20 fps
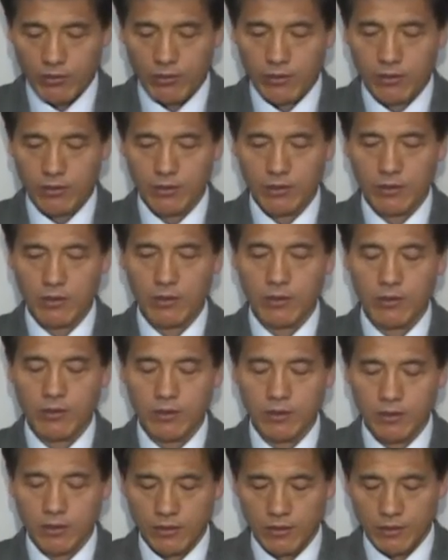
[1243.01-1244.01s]
love
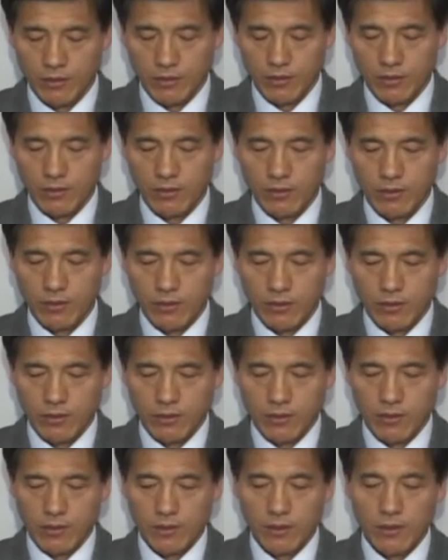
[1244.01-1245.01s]
will truly
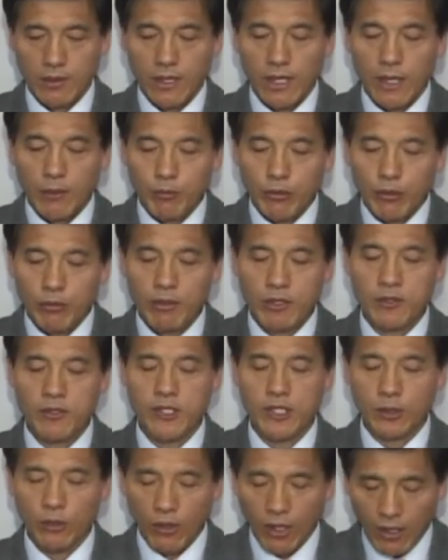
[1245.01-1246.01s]
grow
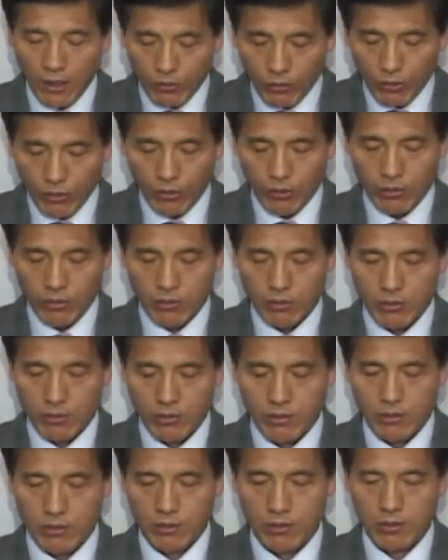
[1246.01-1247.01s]
cold in the
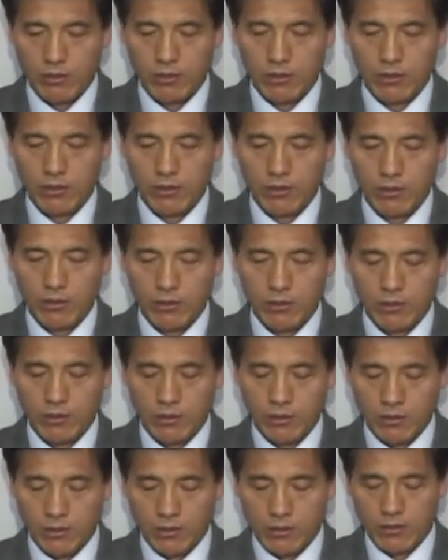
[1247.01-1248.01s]
end of
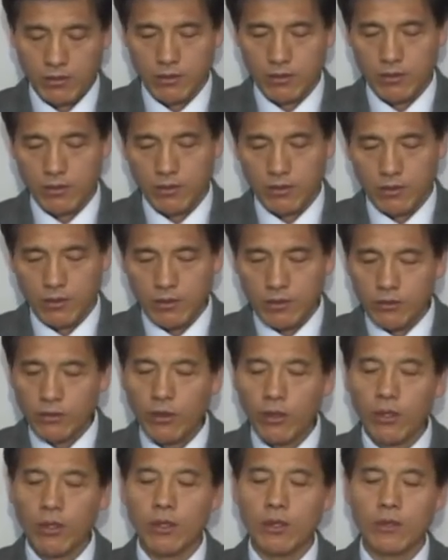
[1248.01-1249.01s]
times.
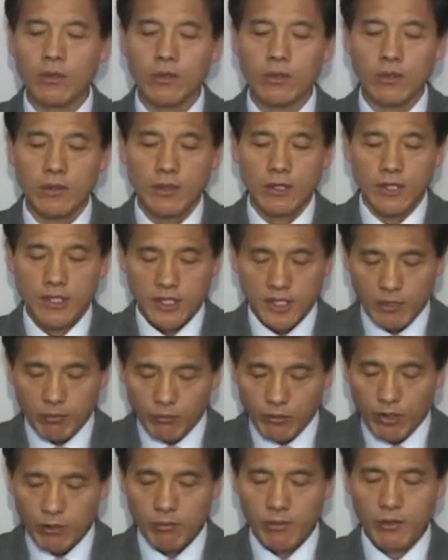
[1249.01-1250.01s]
We
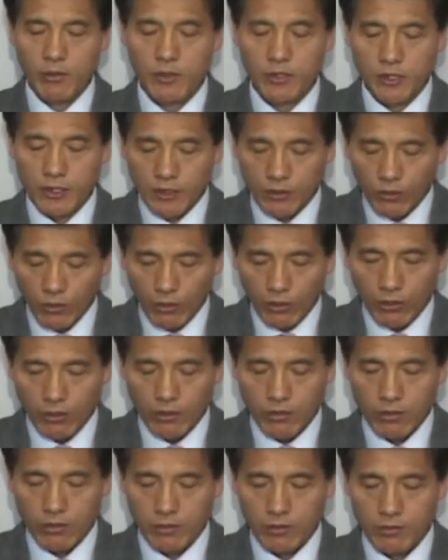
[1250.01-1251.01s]
must
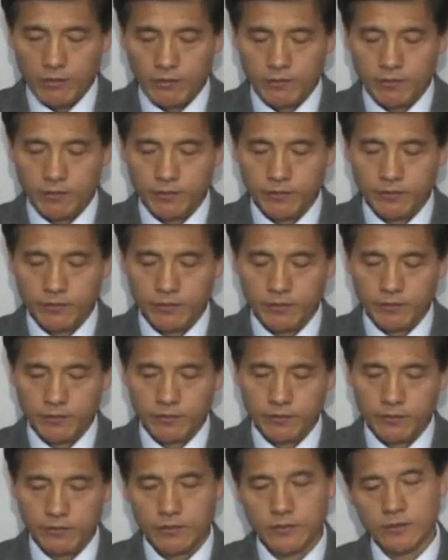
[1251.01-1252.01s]
understand the
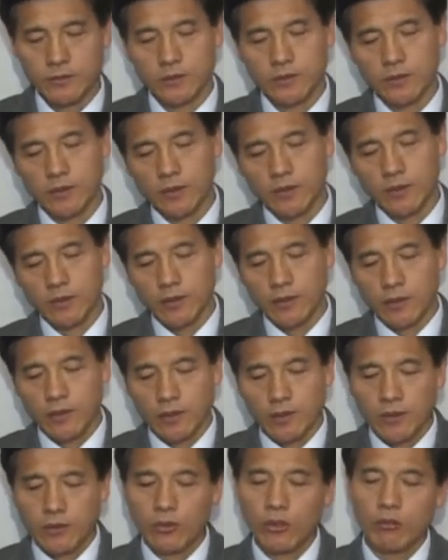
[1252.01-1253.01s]
agape
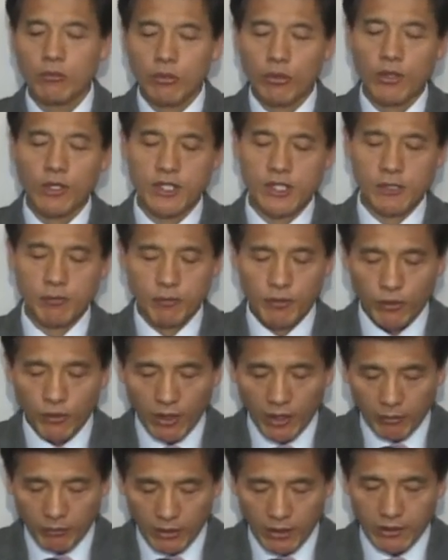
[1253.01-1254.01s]
love of the
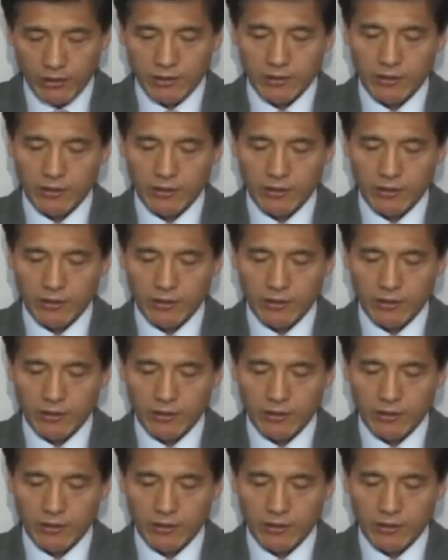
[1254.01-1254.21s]
Lord